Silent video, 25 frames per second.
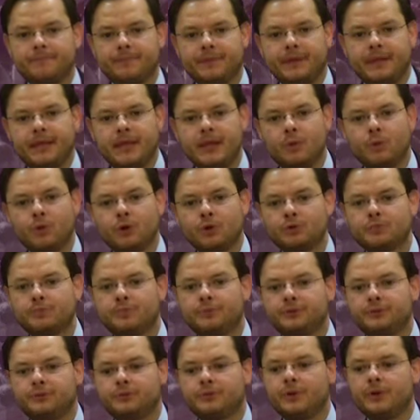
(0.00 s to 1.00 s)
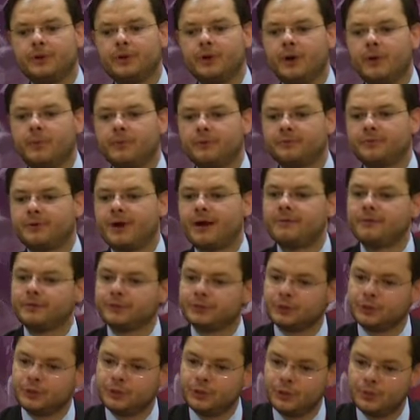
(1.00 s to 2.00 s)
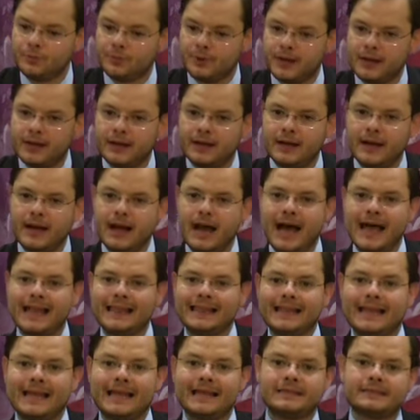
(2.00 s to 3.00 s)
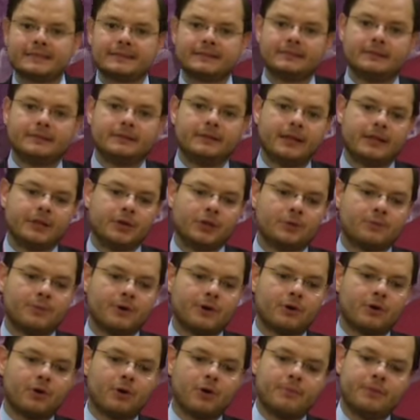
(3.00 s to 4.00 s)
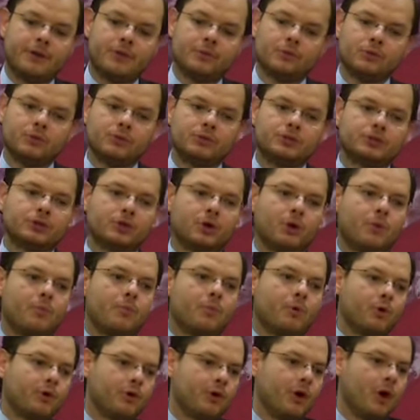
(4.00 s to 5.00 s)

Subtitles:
he wouldn't travel to Cuba unless the Cuban government will show more